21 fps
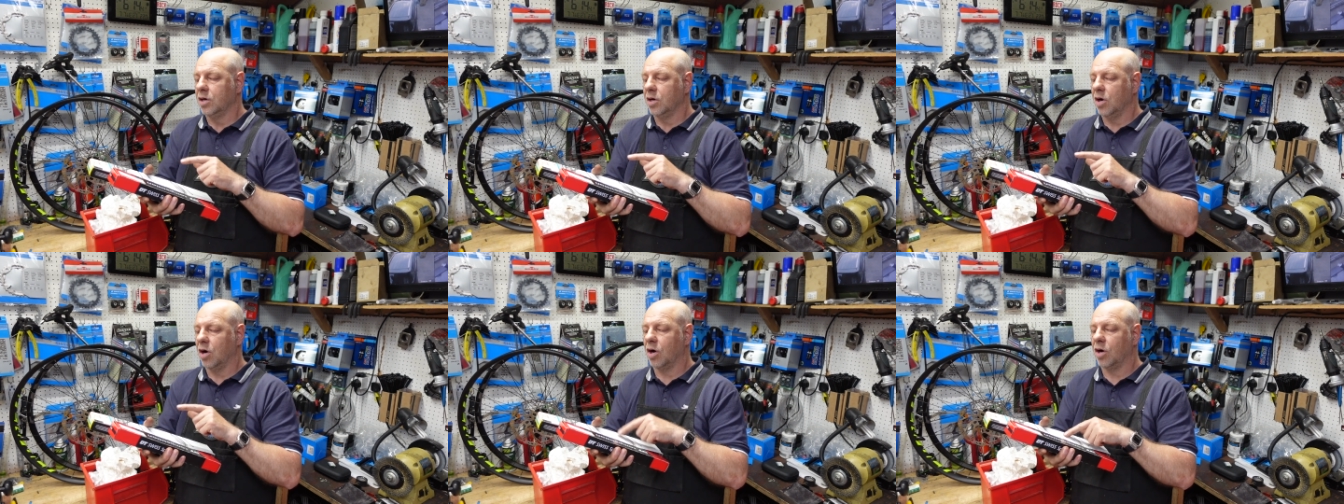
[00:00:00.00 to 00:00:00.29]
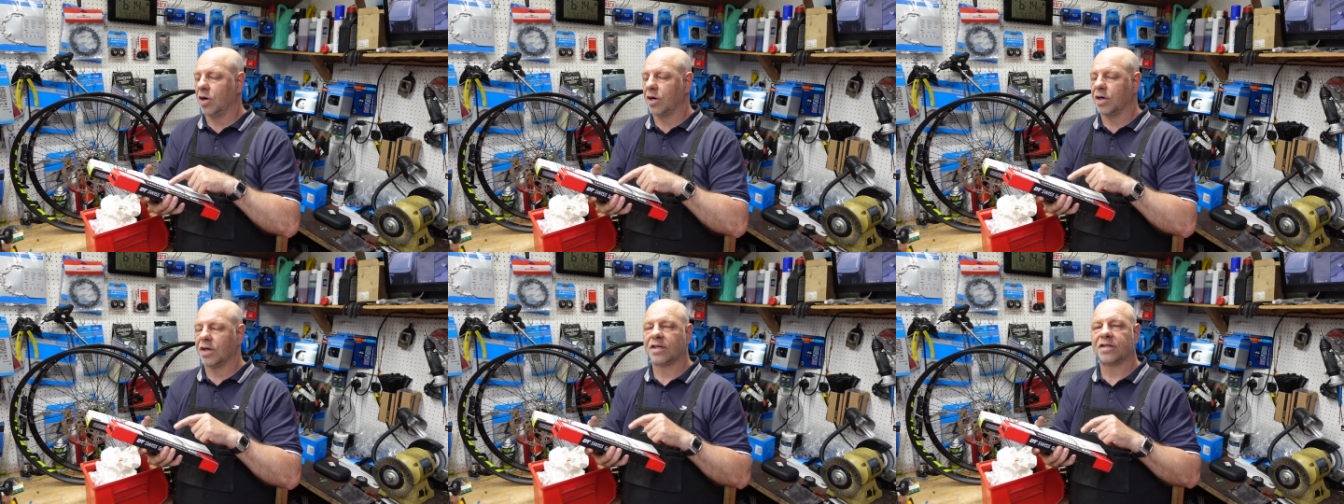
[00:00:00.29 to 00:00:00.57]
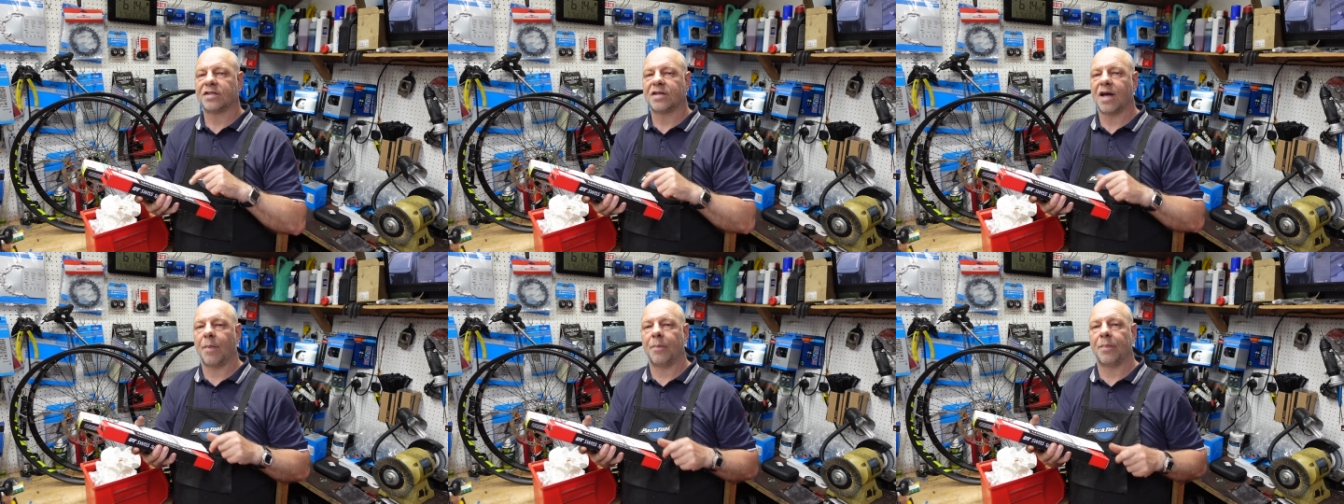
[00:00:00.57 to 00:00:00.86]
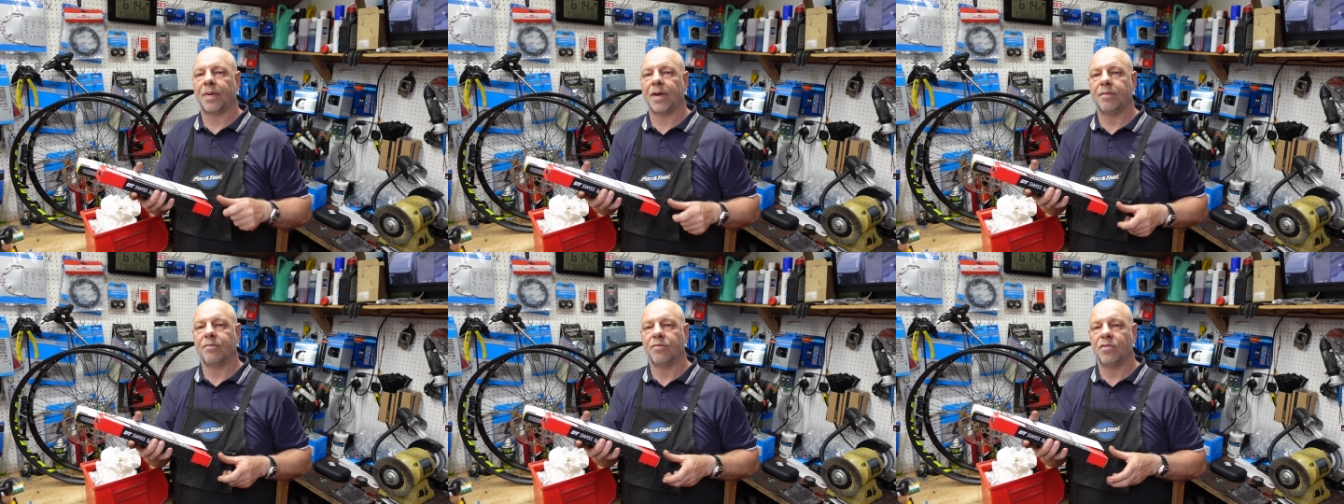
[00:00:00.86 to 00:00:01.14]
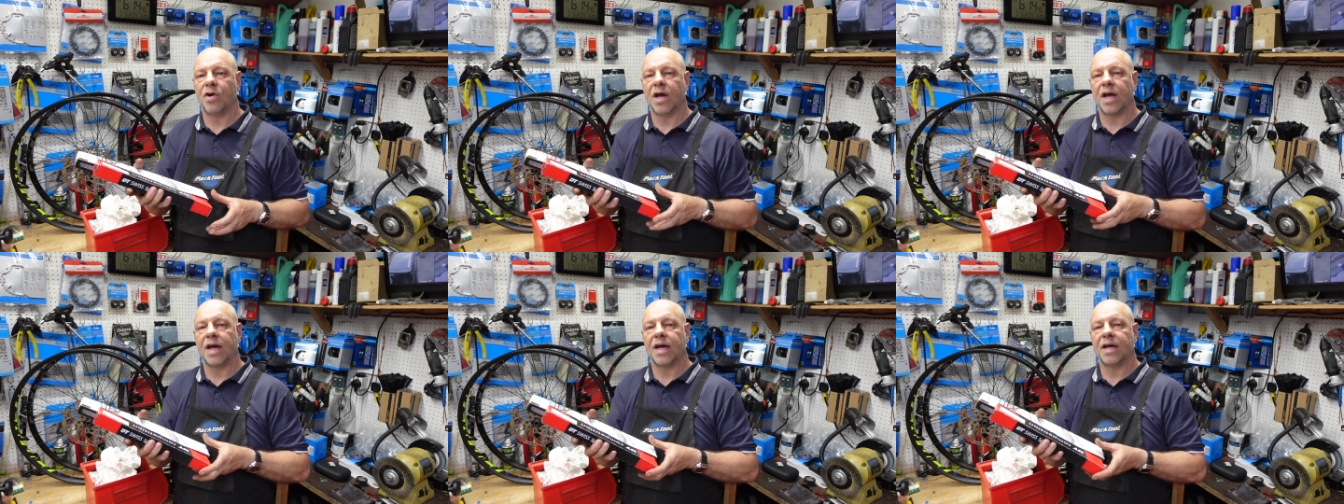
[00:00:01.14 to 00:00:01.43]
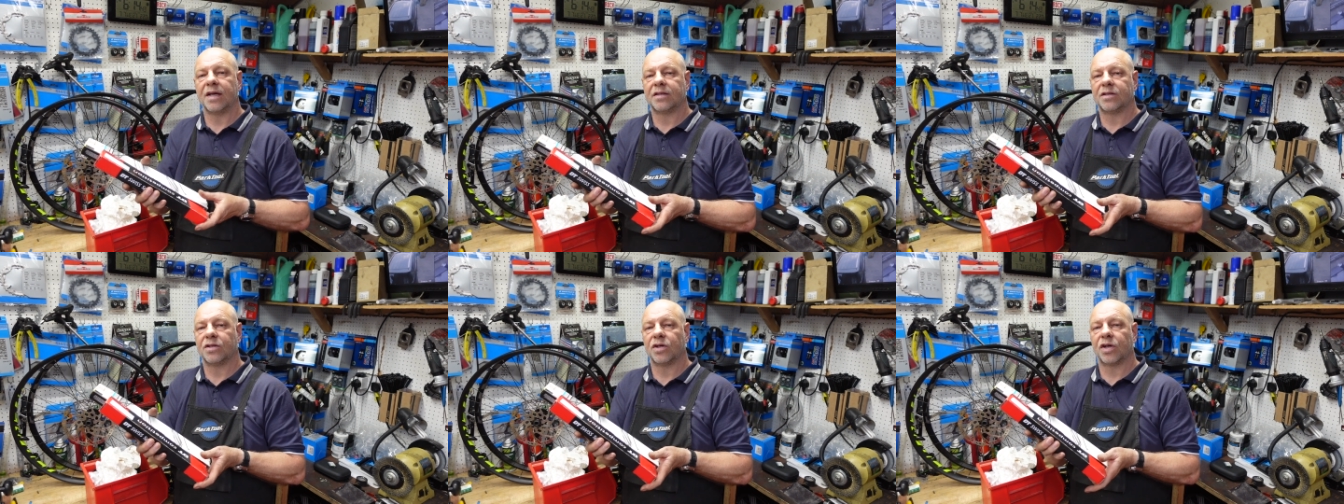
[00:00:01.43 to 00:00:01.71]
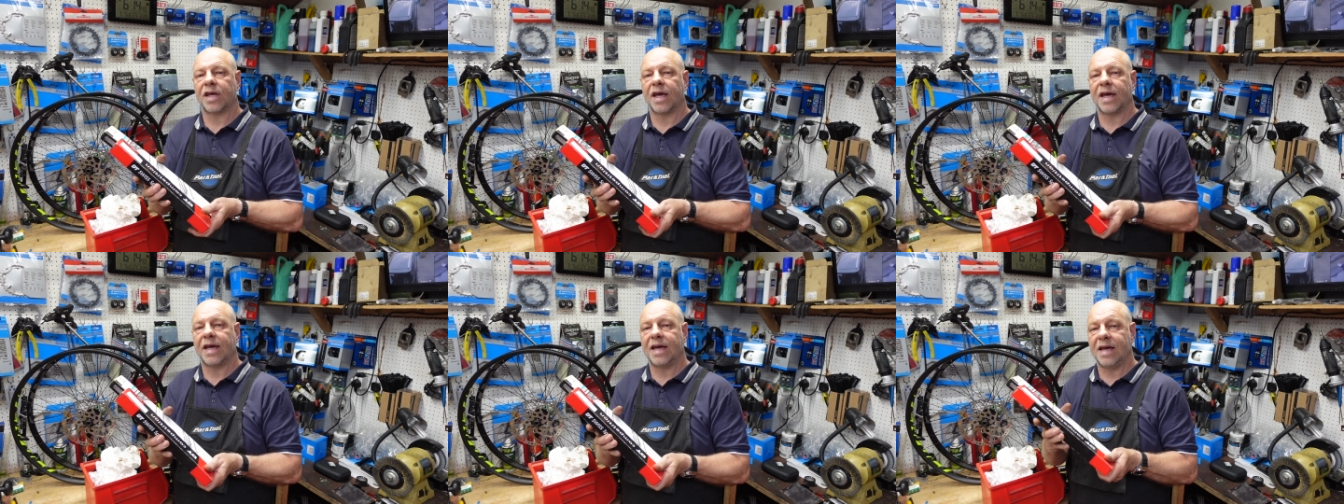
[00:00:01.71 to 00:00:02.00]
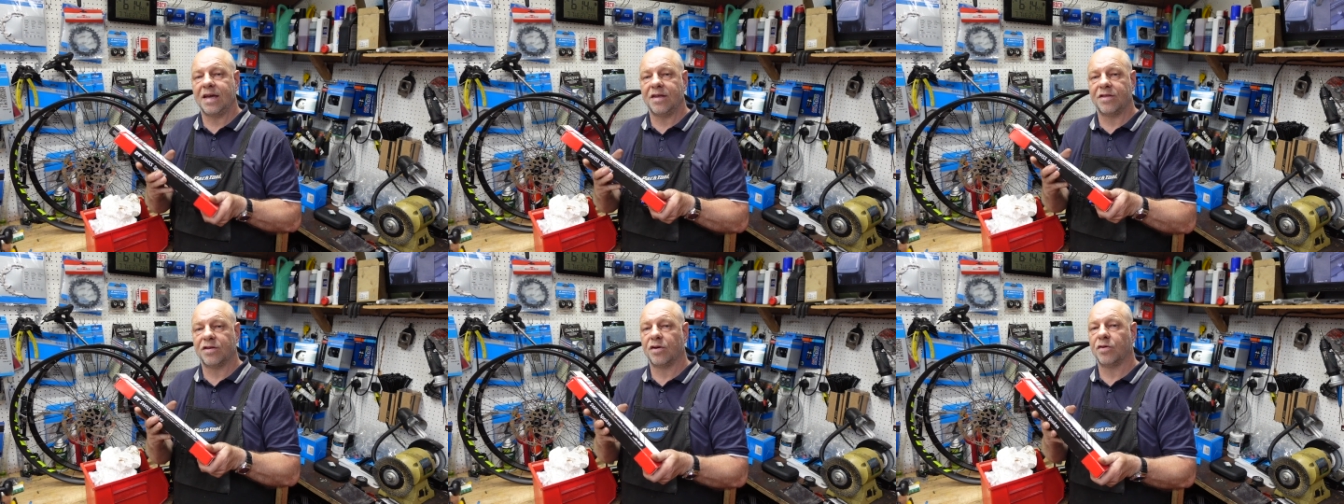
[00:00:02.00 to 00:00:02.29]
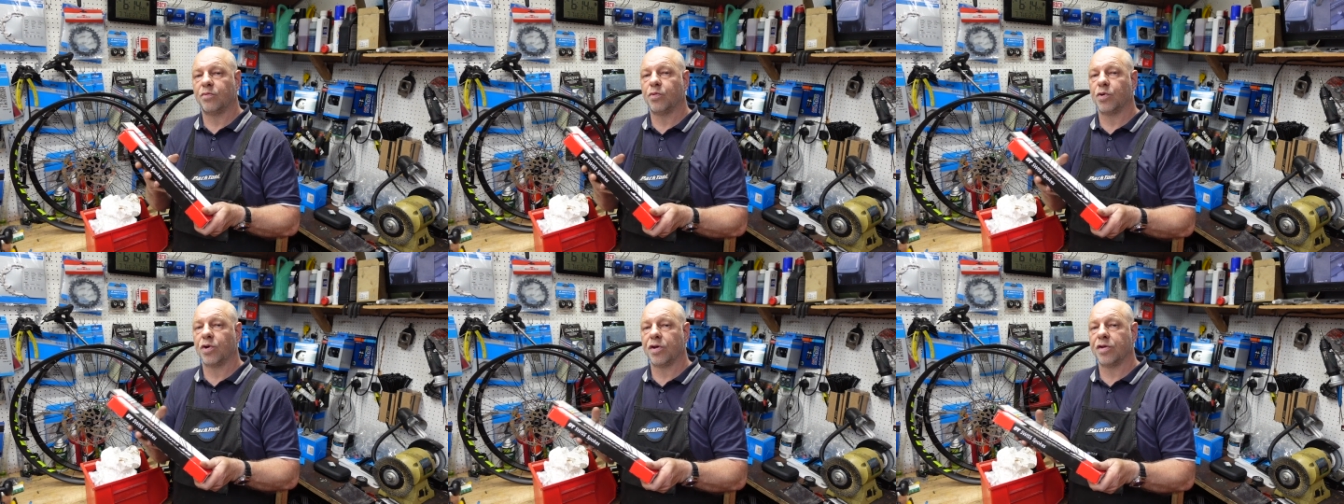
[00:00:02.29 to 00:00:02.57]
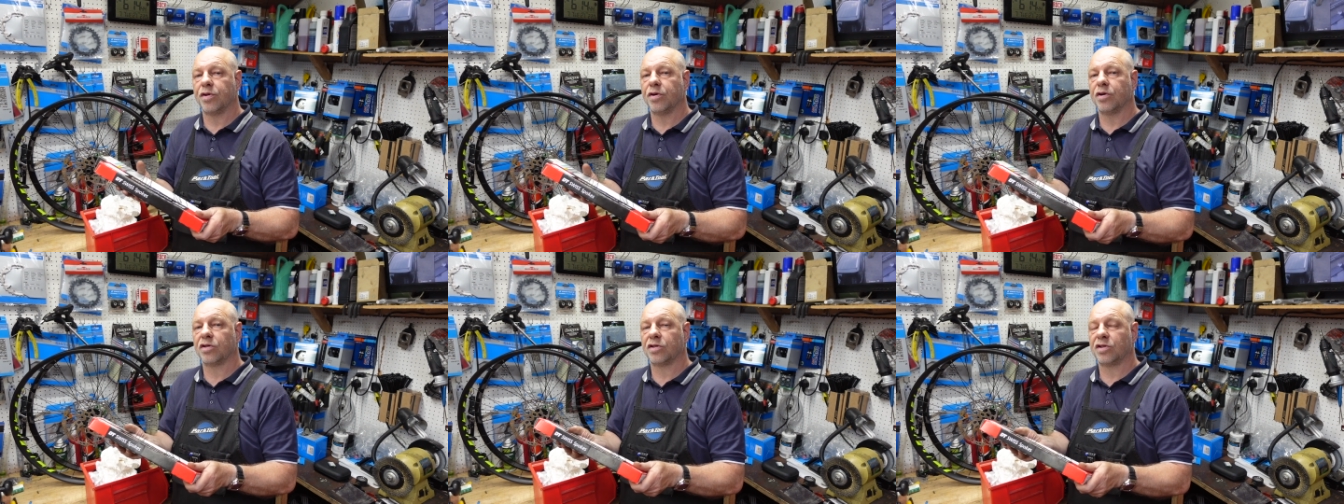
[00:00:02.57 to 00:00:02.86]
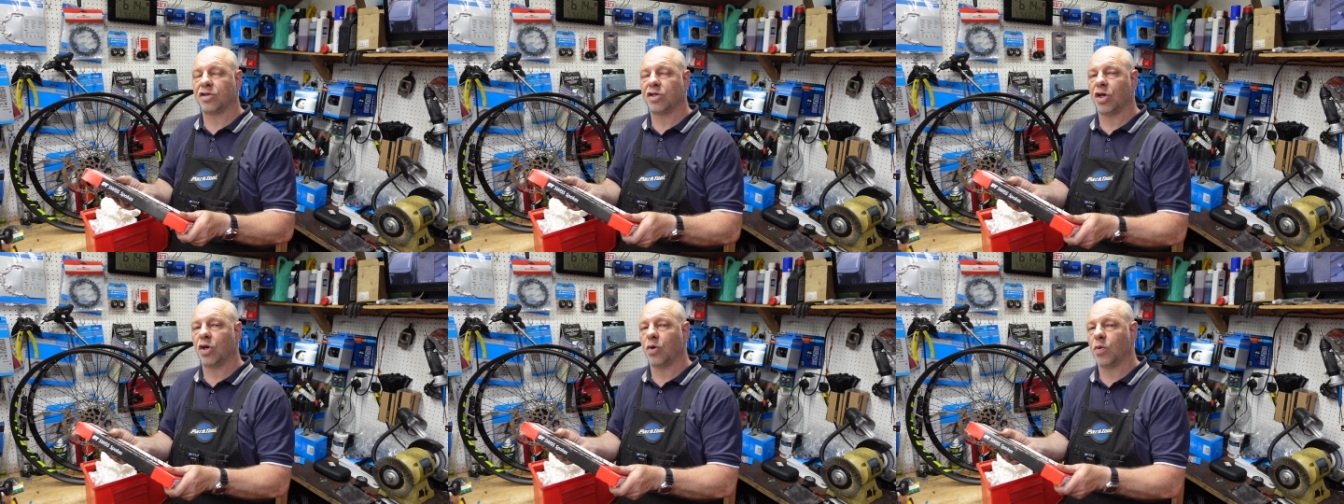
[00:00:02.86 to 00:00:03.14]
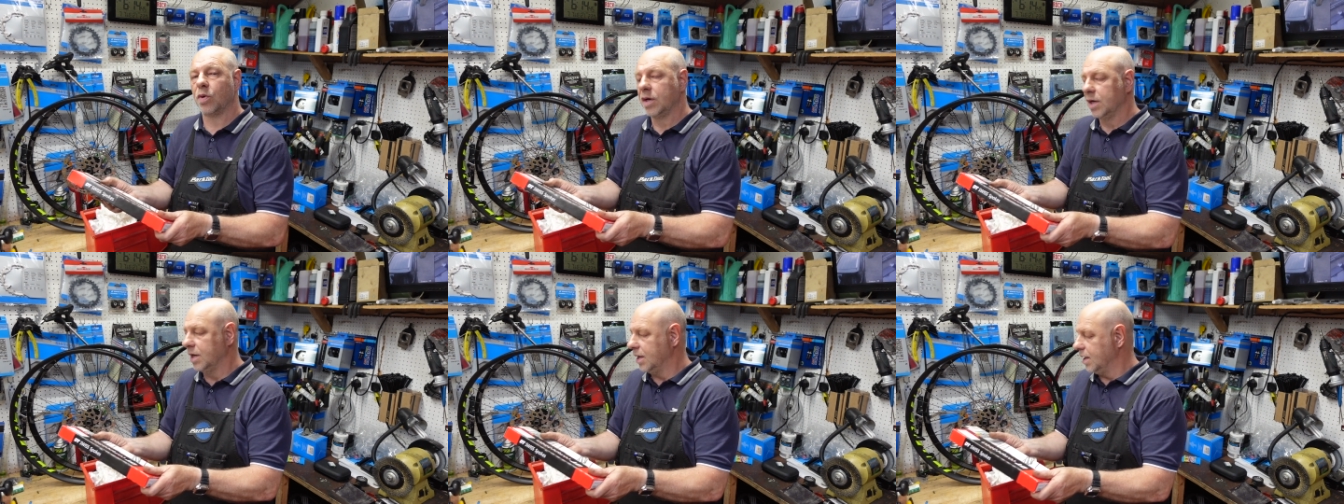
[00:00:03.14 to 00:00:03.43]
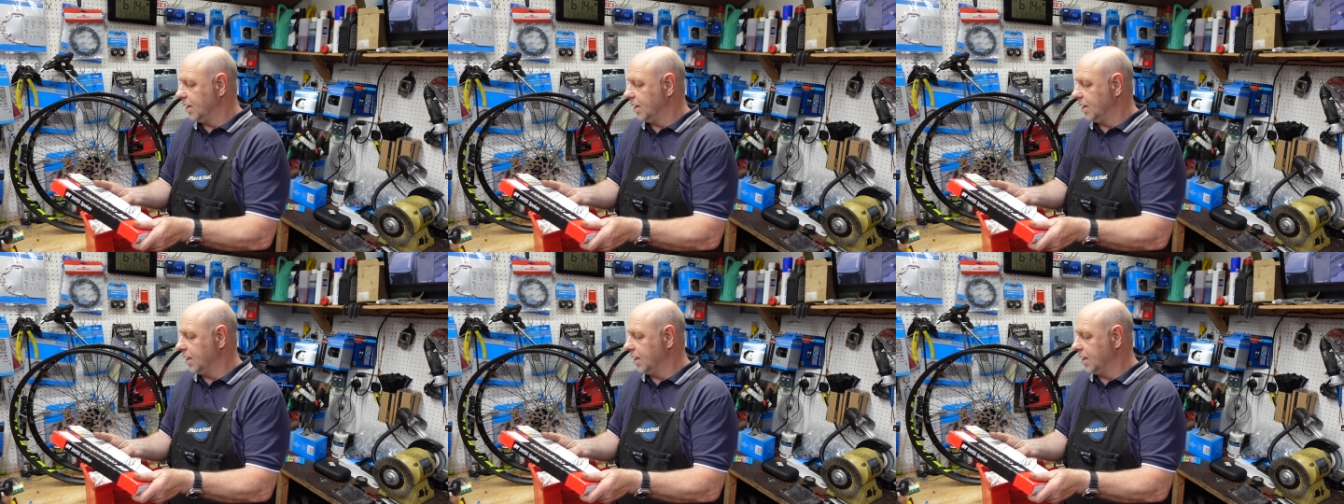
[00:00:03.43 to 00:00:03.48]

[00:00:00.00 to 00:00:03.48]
or a Sapim race. Okay, either one of those two